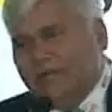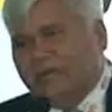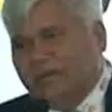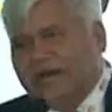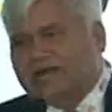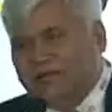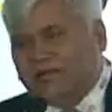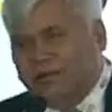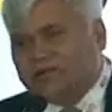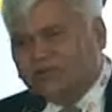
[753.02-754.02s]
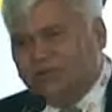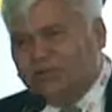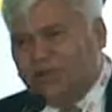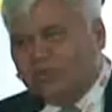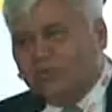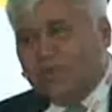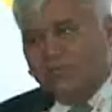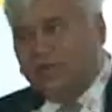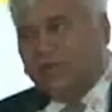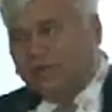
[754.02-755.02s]
mindset also. We have to be
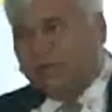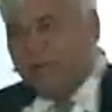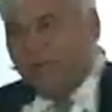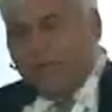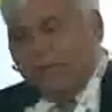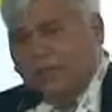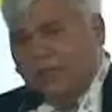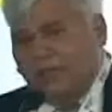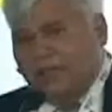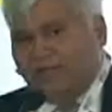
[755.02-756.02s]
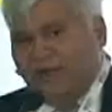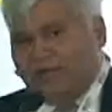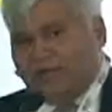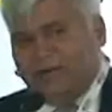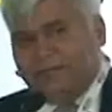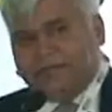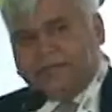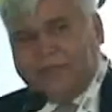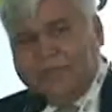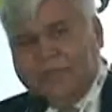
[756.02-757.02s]
aware. In fact,
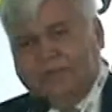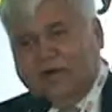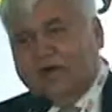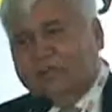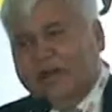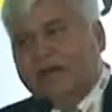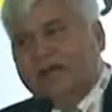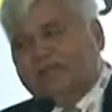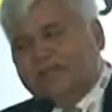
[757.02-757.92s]
one of my